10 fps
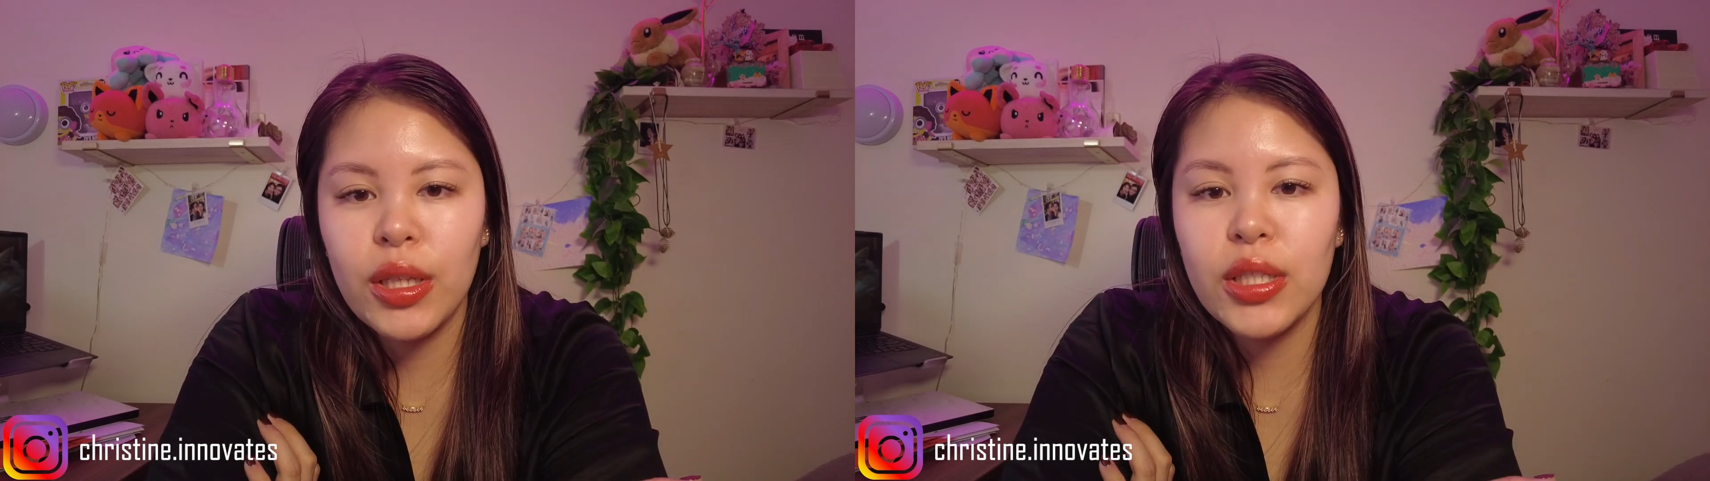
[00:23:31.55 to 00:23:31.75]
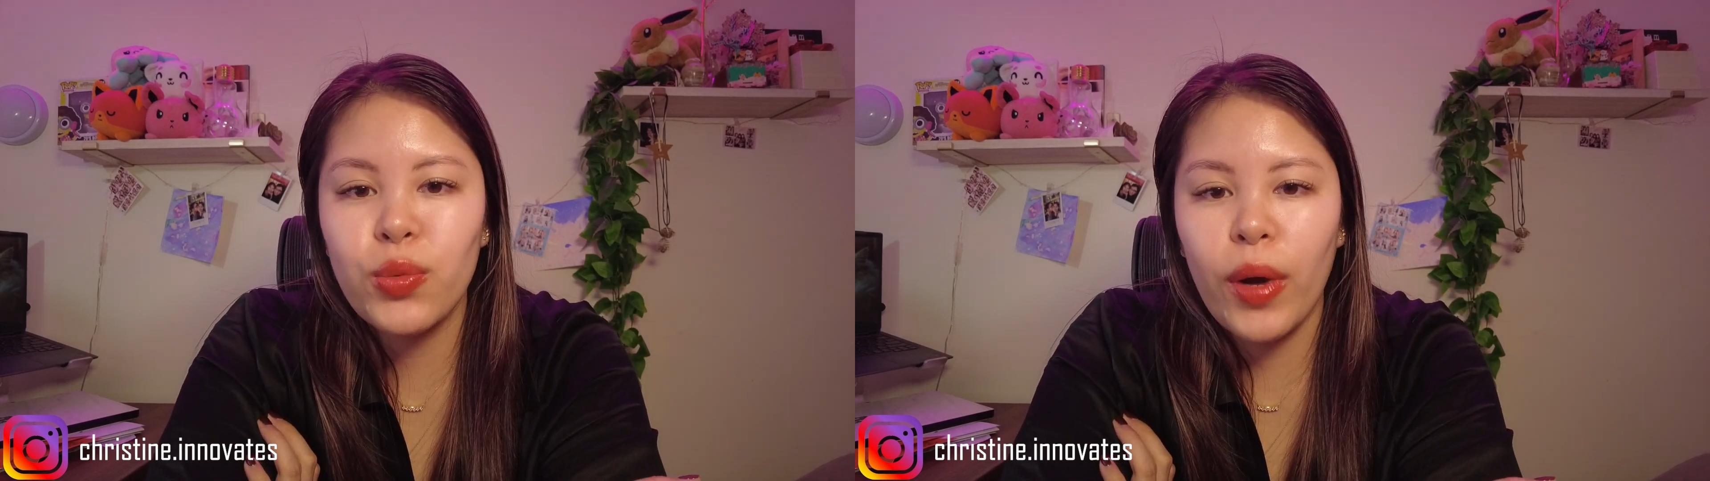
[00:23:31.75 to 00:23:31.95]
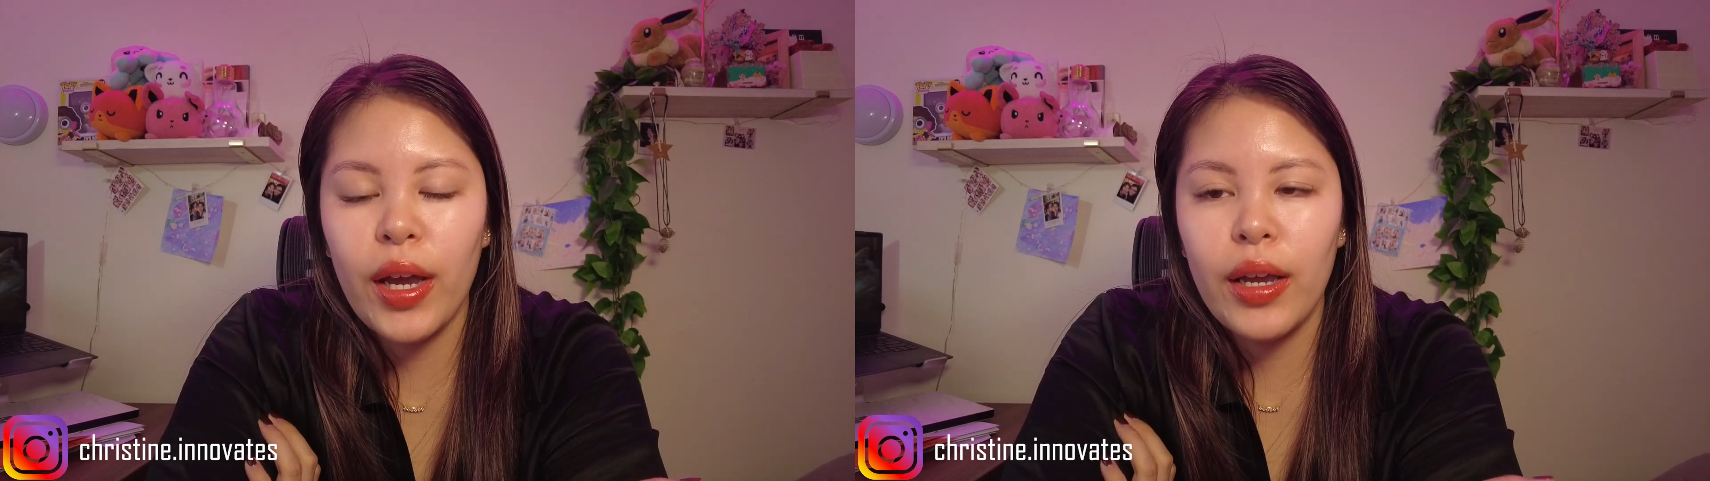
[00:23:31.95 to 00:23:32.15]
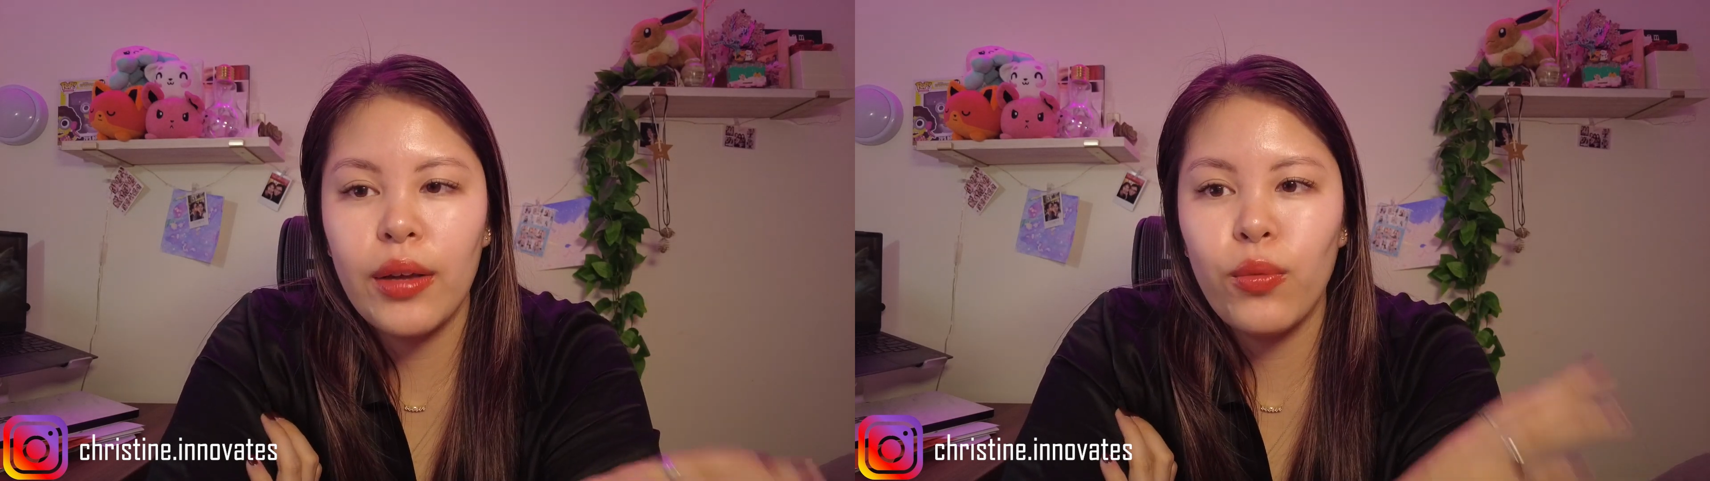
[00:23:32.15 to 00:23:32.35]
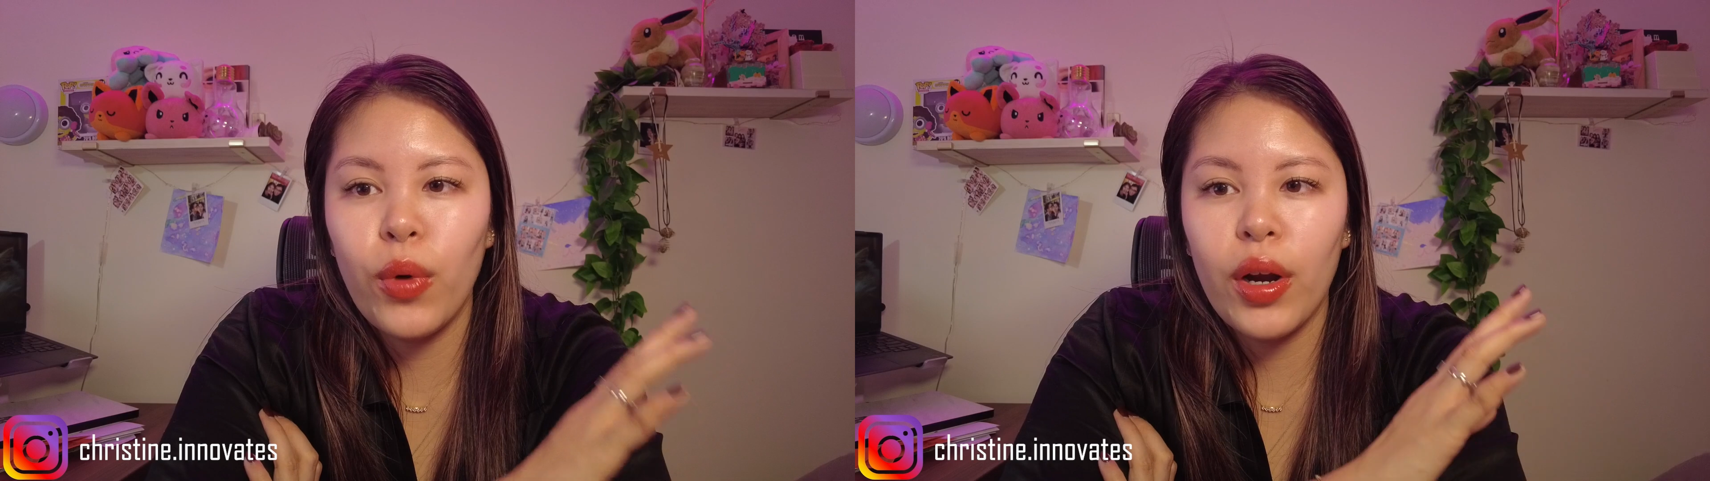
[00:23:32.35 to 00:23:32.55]
this way
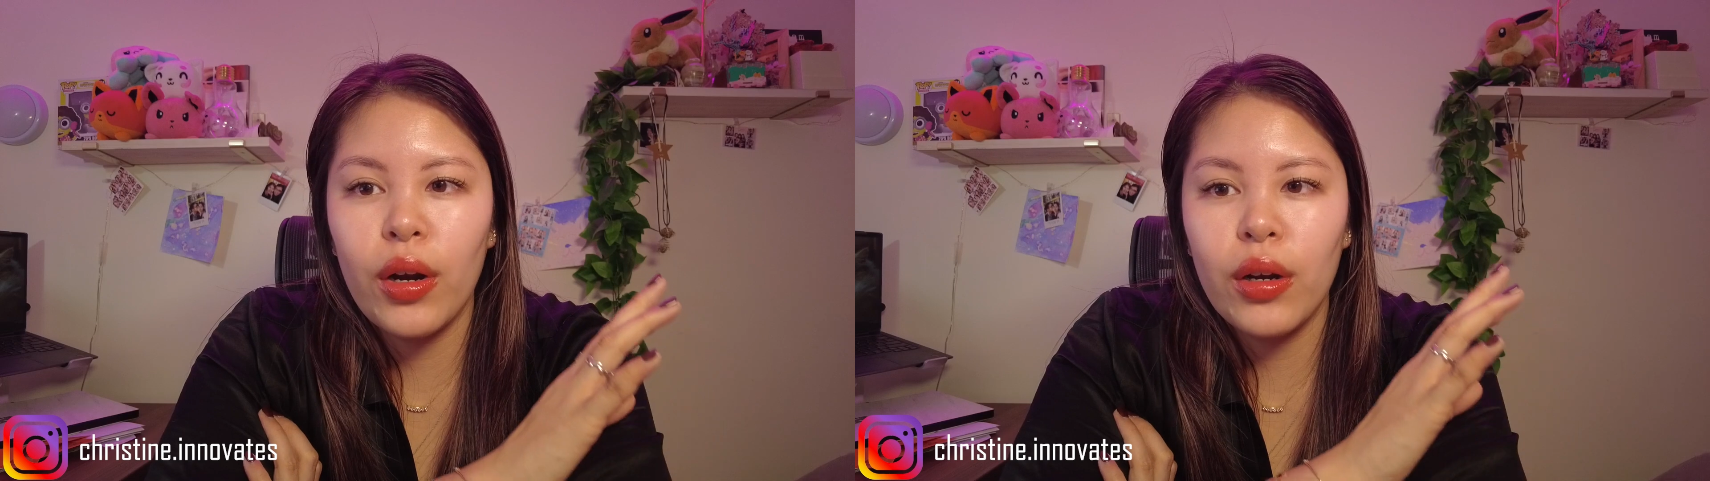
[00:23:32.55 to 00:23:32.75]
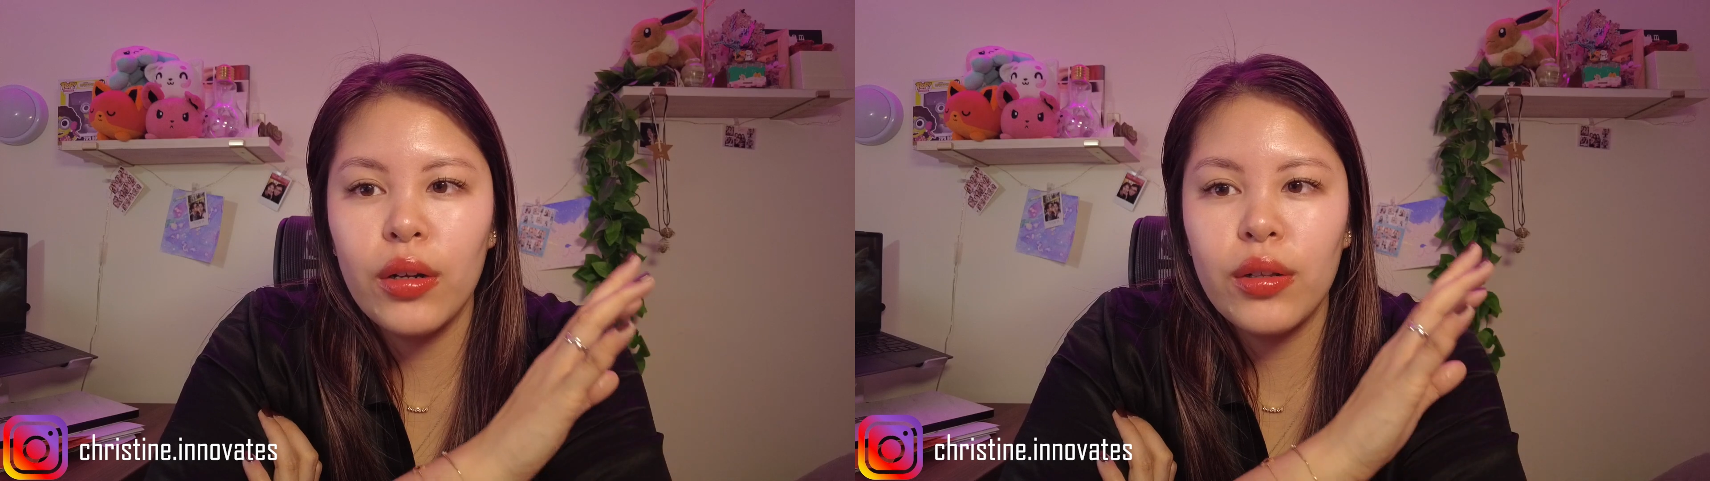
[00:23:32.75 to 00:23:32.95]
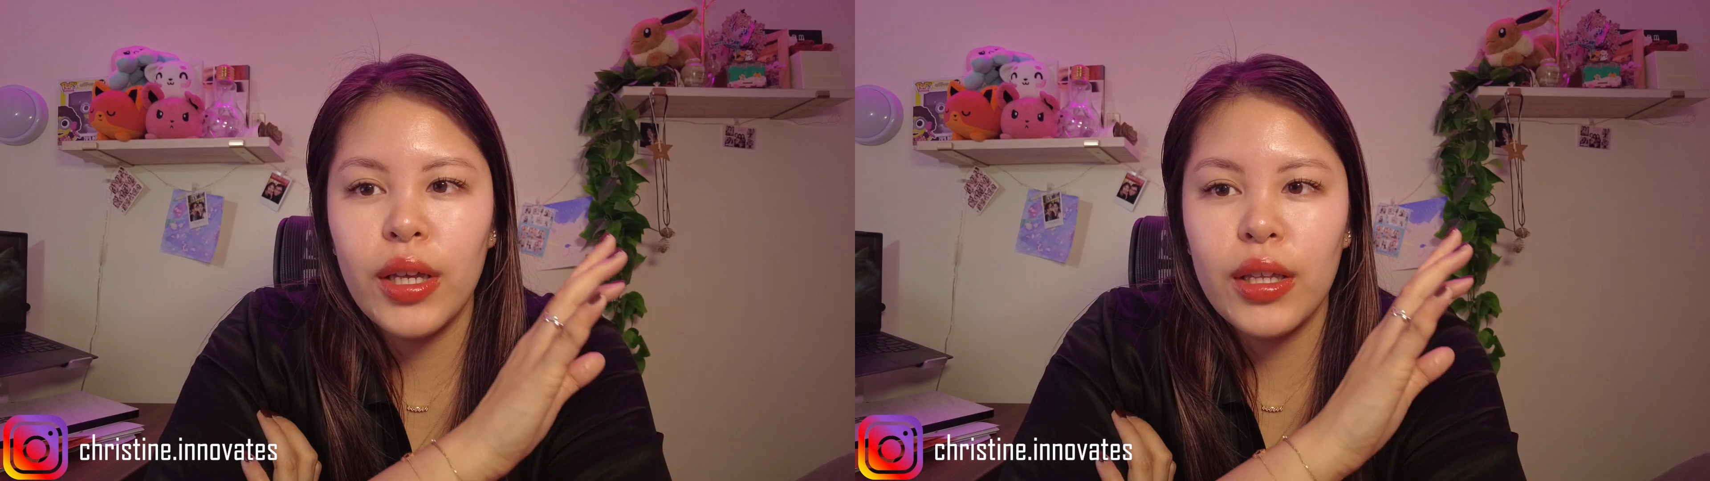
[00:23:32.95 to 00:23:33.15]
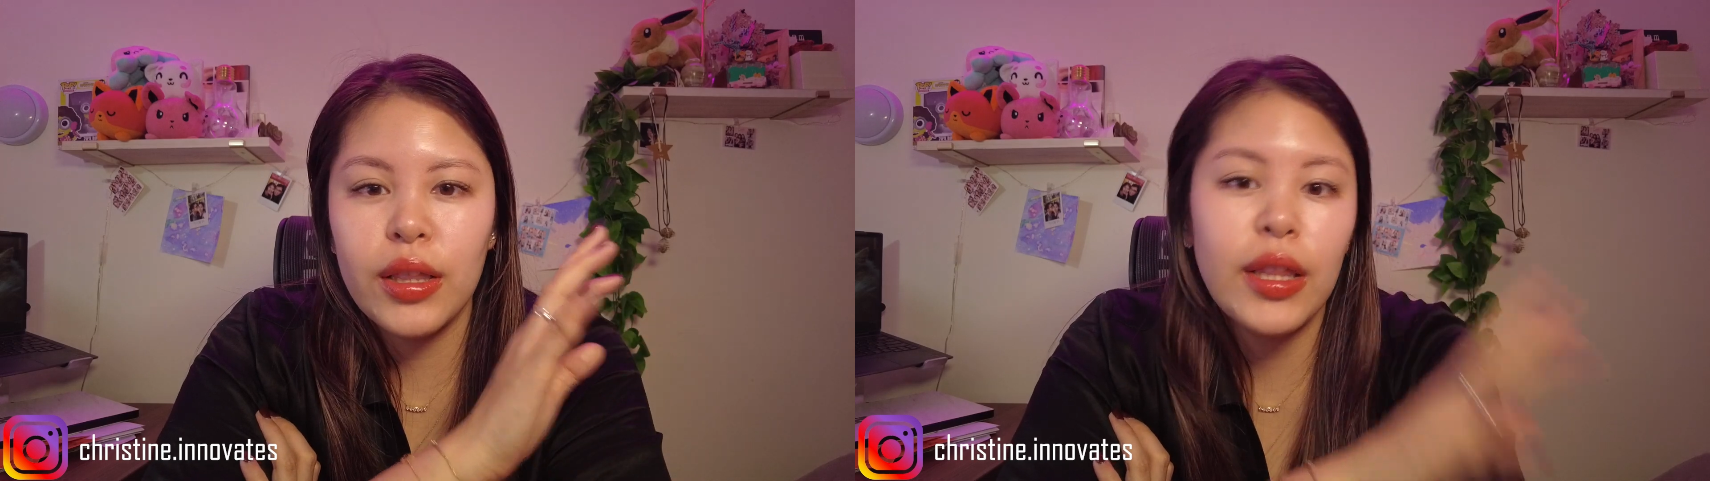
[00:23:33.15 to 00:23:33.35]
where like